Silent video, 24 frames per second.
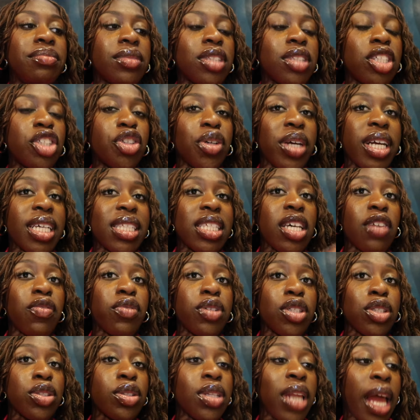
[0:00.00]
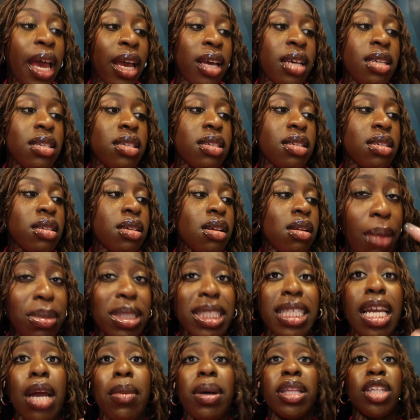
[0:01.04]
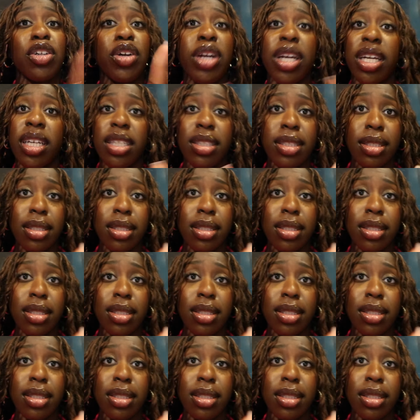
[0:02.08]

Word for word: The drink itself was nice. I'm just scared about the crickets.